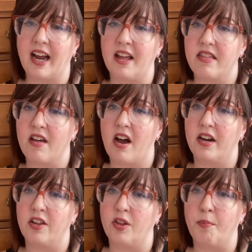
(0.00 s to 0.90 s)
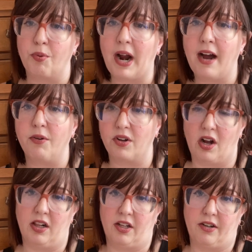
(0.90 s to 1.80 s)
I thought the brown
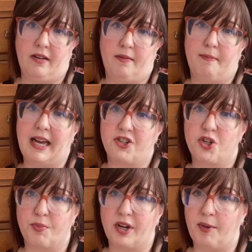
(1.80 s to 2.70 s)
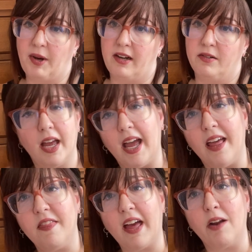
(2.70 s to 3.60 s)
color matched pretty well.
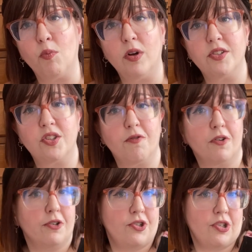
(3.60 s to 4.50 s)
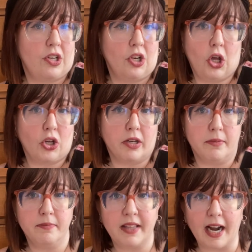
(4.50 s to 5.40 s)
And that was the first look
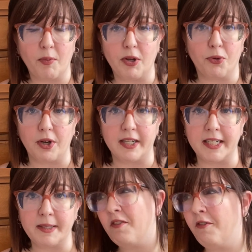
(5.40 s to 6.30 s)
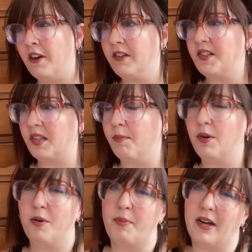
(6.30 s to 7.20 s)
that I recreated. Fairly
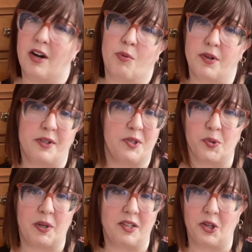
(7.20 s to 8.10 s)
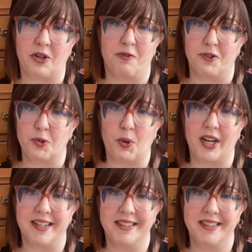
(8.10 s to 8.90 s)
simple, but a really sweet look for spring.